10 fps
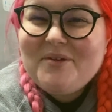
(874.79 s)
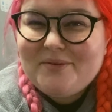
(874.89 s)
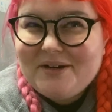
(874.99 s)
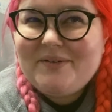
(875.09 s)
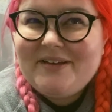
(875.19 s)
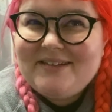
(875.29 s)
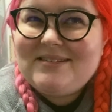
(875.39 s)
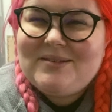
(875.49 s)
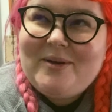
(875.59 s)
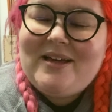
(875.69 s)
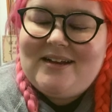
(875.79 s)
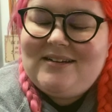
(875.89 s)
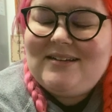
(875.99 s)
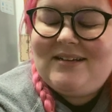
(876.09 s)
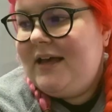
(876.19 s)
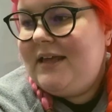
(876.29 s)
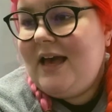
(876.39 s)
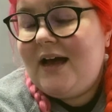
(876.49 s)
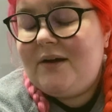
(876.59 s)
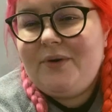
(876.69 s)
the work week is the weekend.
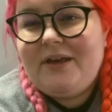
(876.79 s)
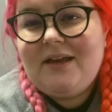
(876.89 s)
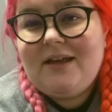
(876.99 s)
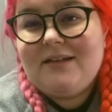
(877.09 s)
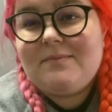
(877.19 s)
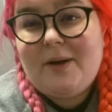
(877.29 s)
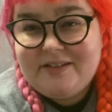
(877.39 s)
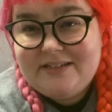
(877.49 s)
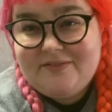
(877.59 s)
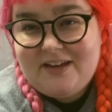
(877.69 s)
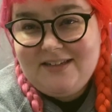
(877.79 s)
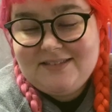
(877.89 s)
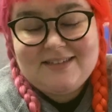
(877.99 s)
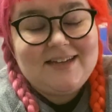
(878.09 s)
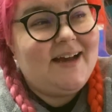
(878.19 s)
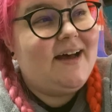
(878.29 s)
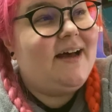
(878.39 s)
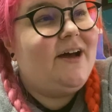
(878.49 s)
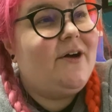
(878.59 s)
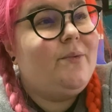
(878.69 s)
Yeah, we, some positive things
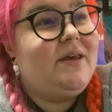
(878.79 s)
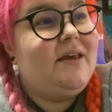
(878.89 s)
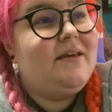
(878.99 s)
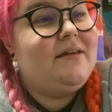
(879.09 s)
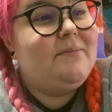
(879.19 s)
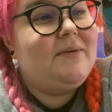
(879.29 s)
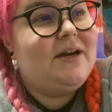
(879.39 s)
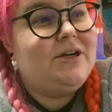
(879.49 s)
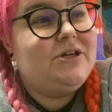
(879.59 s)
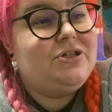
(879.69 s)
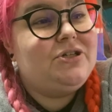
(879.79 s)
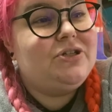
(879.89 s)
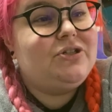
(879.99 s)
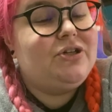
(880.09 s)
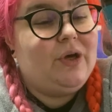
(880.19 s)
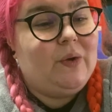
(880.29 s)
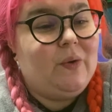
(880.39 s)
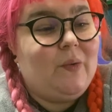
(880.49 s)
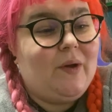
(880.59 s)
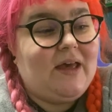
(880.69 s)
uh, we managed
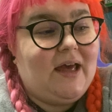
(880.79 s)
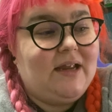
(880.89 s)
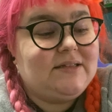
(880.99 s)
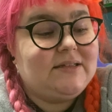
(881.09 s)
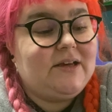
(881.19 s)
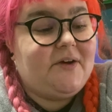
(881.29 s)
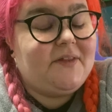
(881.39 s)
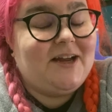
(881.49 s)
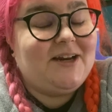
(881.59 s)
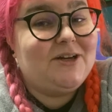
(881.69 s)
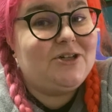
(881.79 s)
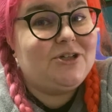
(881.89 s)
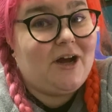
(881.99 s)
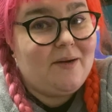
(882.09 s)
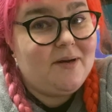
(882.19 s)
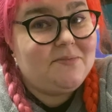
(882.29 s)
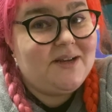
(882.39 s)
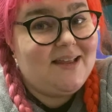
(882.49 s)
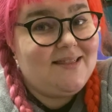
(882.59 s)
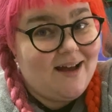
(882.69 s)
to get the online shop
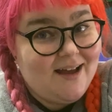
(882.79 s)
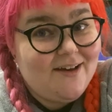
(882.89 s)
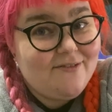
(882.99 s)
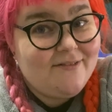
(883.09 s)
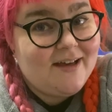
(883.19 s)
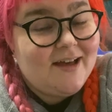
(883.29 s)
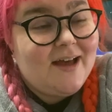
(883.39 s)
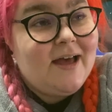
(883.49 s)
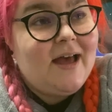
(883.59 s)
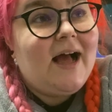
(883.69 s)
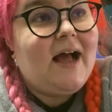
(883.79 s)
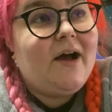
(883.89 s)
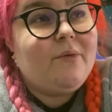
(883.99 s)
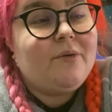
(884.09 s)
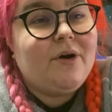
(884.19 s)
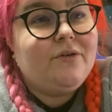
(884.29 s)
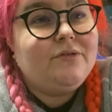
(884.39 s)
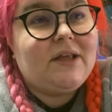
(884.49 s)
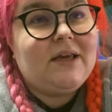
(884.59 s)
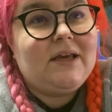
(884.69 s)
update live. Uh, we were
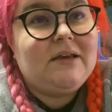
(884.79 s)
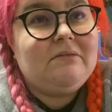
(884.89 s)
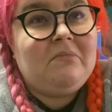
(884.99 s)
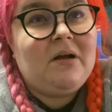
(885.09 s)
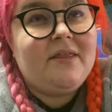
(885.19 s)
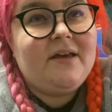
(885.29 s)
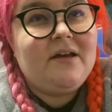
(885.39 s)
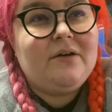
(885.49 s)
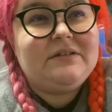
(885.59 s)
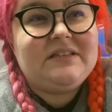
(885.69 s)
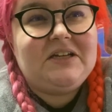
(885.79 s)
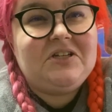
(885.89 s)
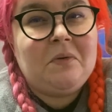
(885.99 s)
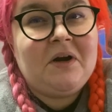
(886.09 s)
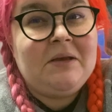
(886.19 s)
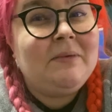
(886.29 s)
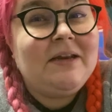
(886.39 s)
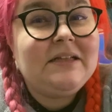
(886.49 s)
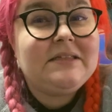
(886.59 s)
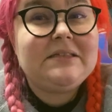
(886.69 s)
only, I think it was like 20
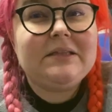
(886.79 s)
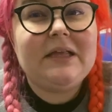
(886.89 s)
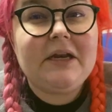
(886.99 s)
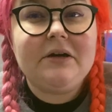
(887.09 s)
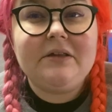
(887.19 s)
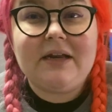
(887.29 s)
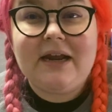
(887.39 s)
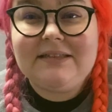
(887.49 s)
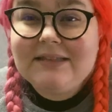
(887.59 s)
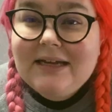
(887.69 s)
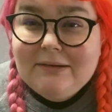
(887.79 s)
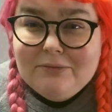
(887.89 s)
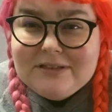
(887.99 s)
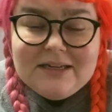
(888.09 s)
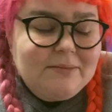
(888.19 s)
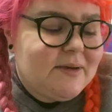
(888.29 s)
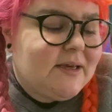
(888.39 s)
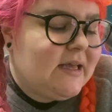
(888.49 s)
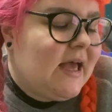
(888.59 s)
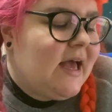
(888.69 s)
minutes later than I said it was going to
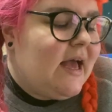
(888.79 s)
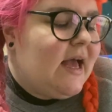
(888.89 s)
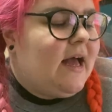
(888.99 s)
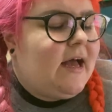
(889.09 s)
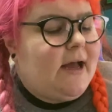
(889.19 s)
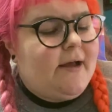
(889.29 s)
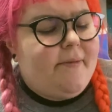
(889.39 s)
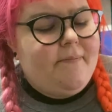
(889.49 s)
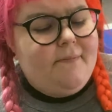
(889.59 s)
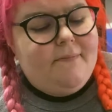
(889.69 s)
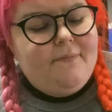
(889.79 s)
be um,